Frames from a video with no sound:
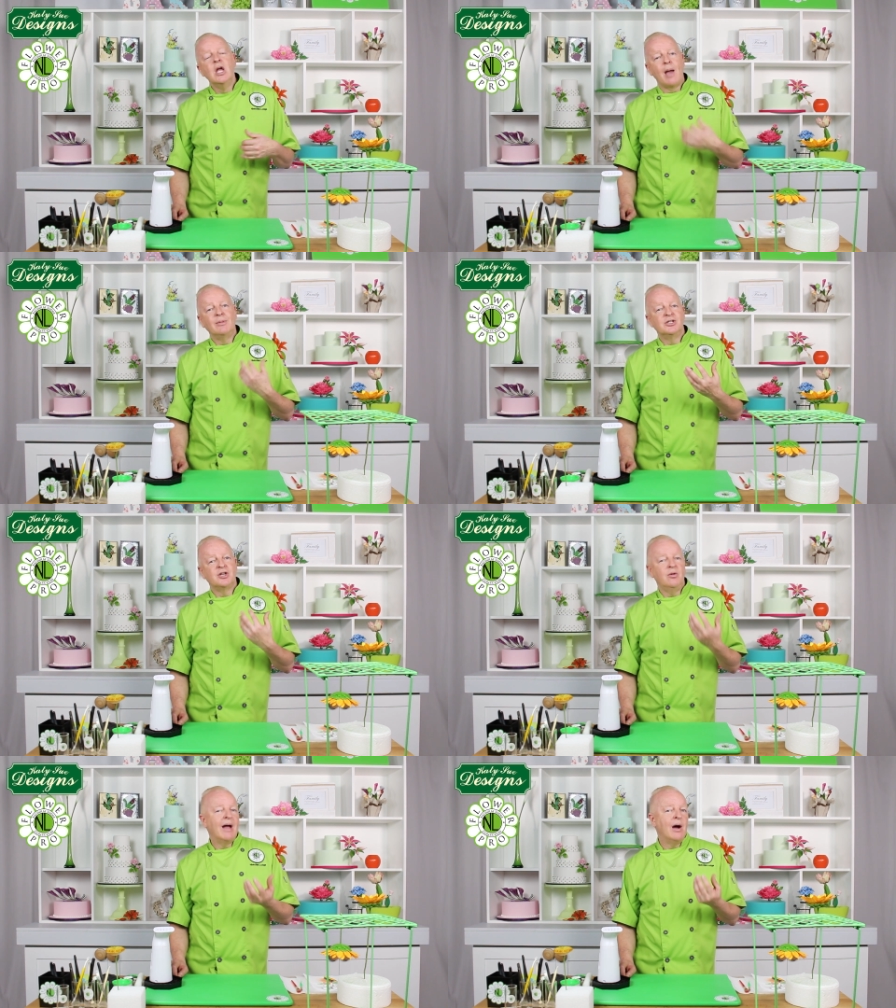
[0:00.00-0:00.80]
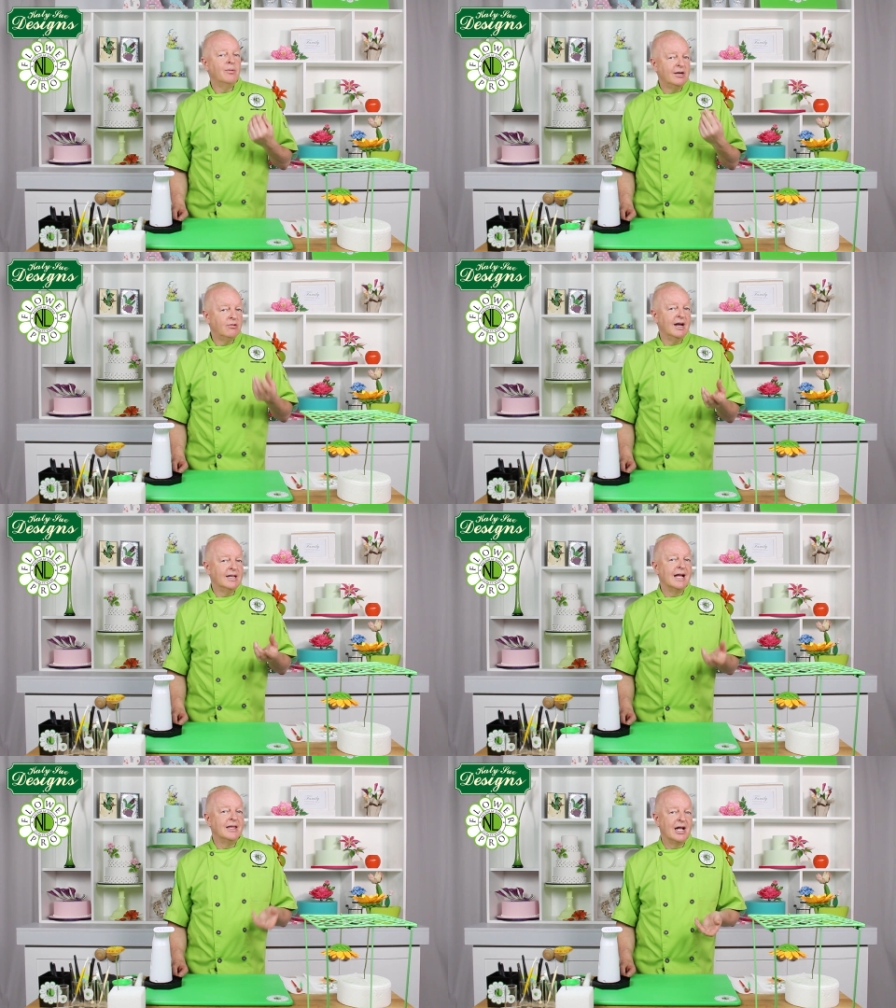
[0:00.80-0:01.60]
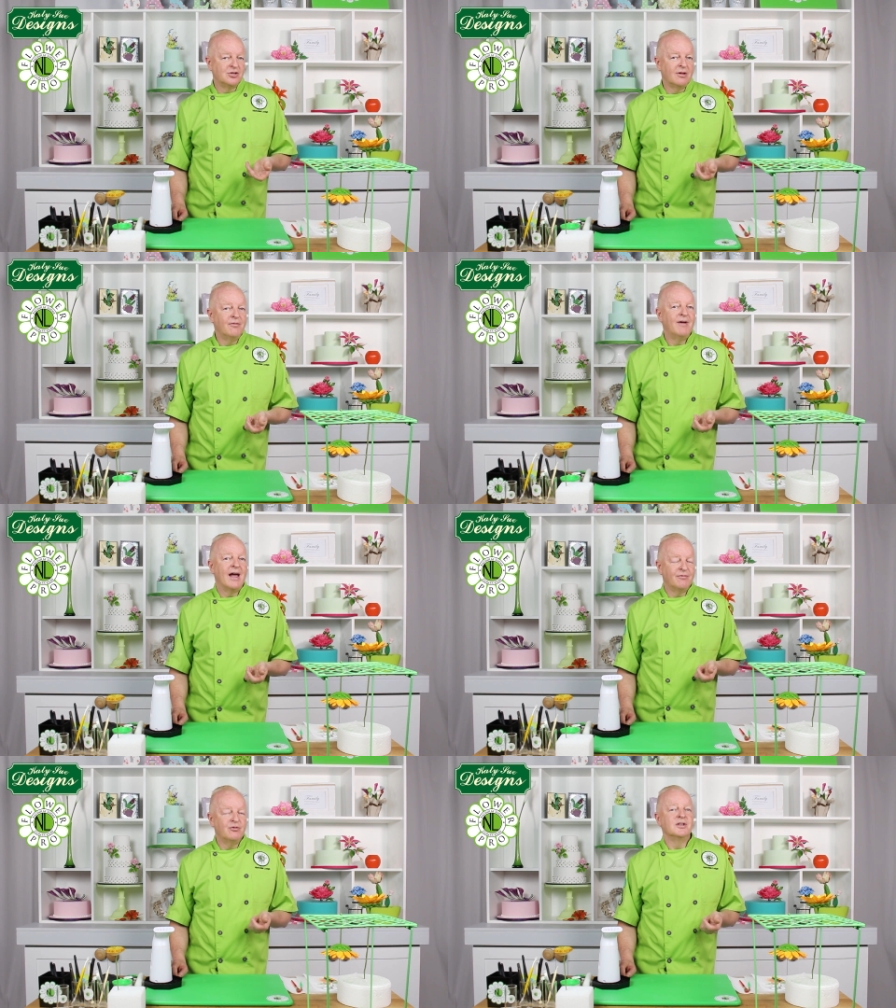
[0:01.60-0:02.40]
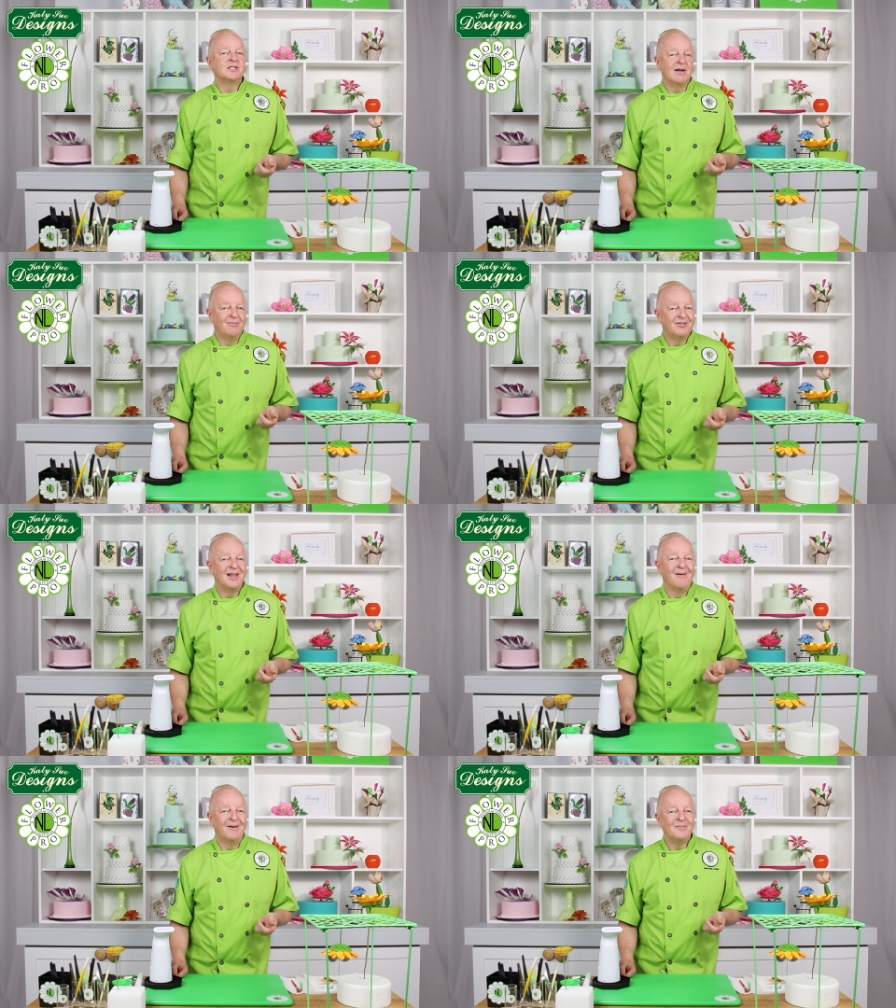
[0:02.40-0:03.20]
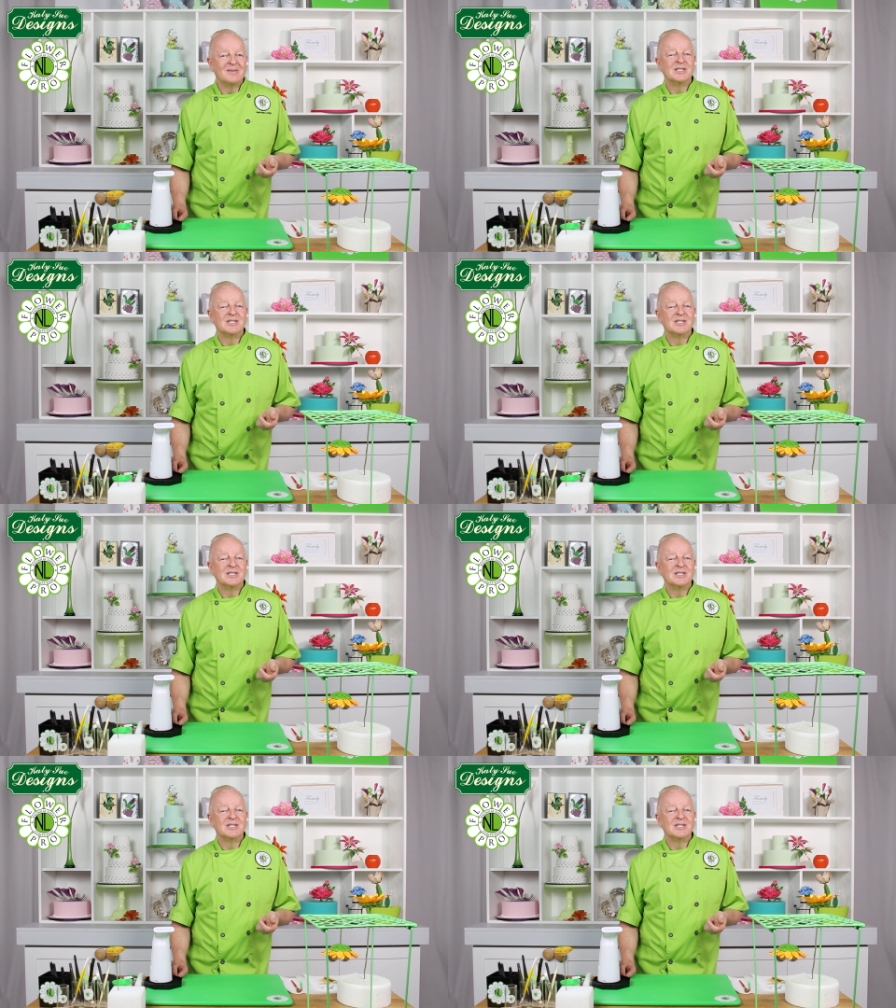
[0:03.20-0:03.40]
I'm going to show you how we create that natural effect with a sunflower.